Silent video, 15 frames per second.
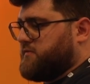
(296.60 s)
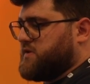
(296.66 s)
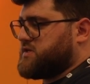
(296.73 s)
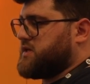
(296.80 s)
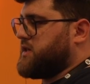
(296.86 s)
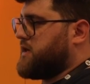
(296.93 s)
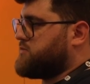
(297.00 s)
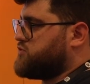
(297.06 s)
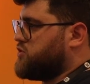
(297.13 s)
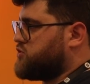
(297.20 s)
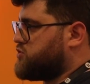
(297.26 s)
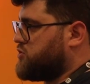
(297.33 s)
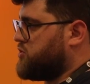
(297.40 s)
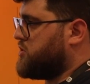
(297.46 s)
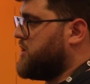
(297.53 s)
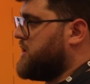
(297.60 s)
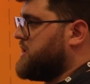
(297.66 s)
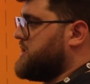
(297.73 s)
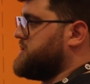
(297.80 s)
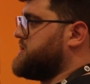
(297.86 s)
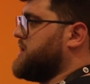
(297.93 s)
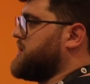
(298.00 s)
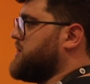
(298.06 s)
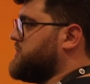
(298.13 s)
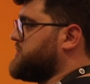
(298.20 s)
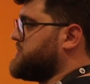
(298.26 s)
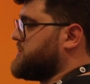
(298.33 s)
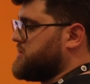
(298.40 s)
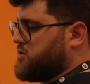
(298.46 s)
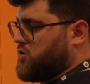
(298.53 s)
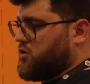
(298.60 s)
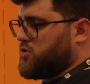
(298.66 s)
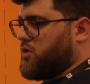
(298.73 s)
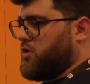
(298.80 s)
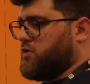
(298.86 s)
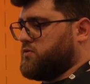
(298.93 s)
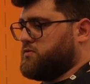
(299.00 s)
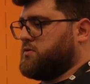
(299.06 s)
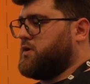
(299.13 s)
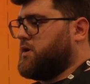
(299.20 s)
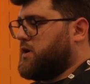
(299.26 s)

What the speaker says: which allows you to integrate it into your own